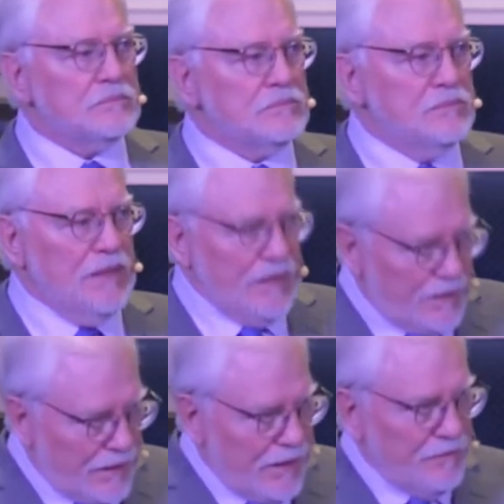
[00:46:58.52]
that he
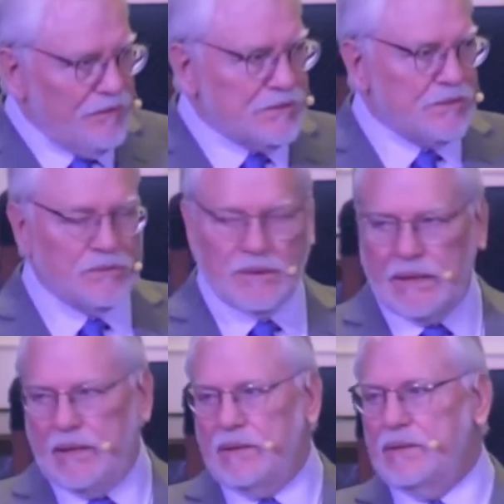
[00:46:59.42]
gave his only,
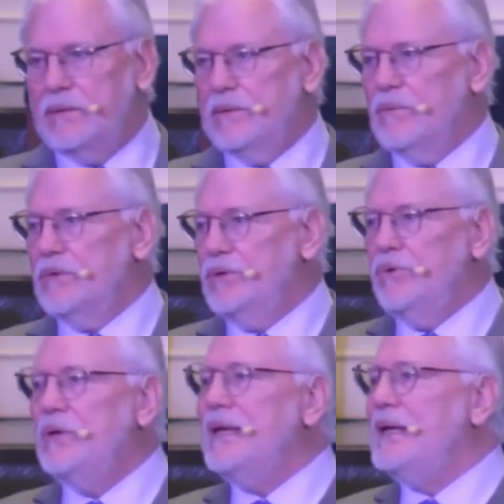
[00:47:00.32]

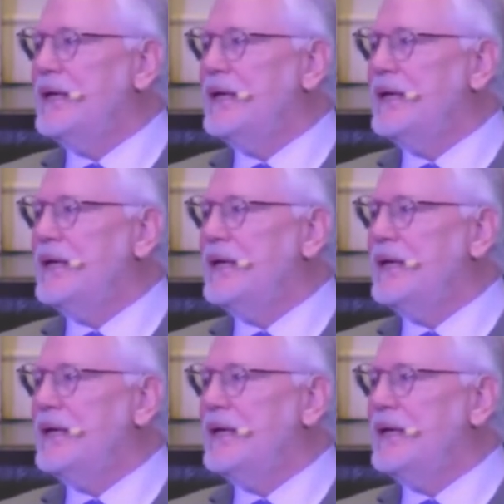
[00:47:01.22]
unique,